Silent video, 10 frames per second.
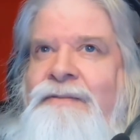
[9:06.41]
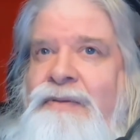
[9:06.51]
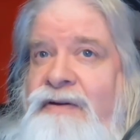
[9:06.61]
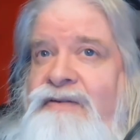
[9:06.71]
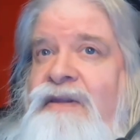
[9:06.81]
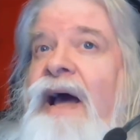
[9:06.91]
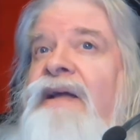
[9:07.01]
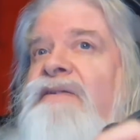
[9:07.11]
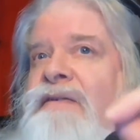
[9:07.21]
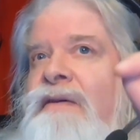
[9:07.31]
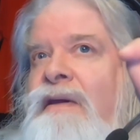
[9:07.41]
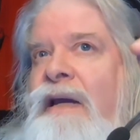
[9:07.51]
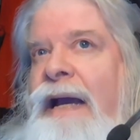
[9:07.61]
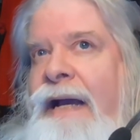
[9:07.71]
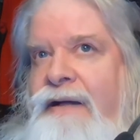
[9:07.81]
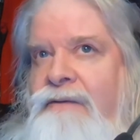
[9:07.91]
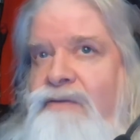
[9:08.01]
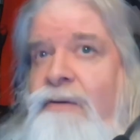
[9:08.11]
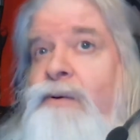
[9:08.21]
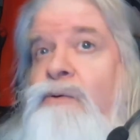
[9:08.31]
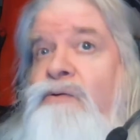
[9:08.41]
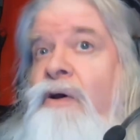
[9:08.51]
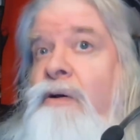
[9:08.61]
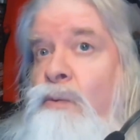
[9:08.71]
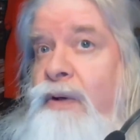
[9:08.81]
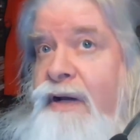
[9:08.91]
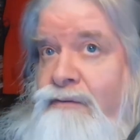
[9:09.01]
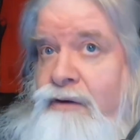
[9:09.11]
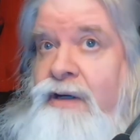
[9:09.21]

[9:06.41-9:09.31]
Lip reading: Because that's the act of somebody who's got to win every